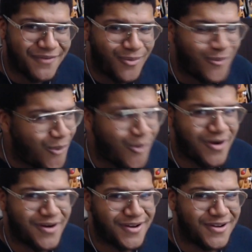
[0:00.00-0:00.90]
a
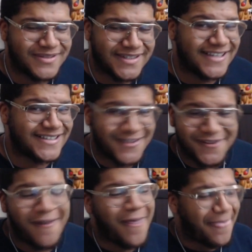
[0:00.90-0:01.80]
war. You know what I'm saying?
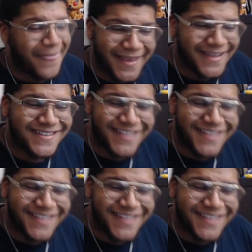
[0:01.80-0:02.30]
So, yeah.